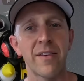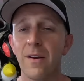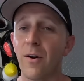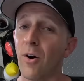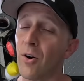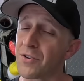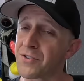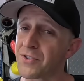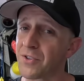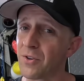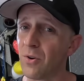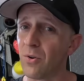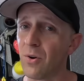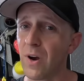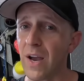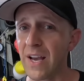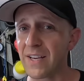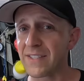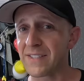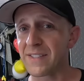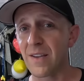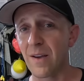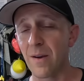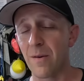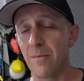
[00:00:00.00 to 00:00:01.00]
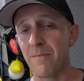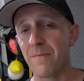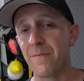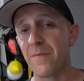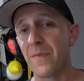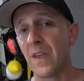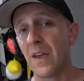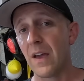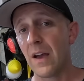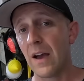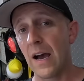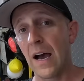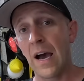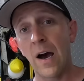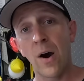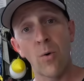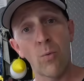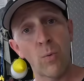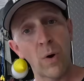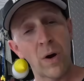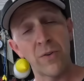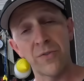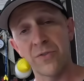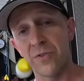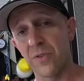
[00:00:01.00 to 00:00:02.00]
Also, ask them how
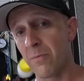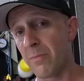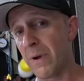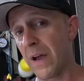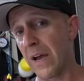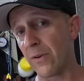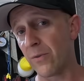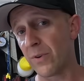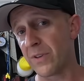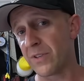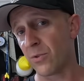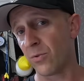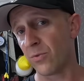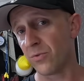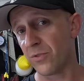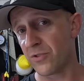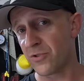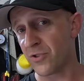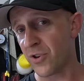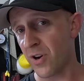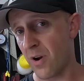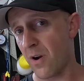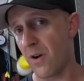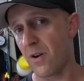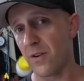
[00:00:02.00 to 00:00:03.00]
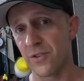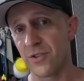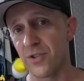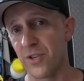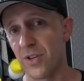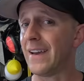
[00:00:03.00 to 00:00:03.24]
well do the batteries hold a charge?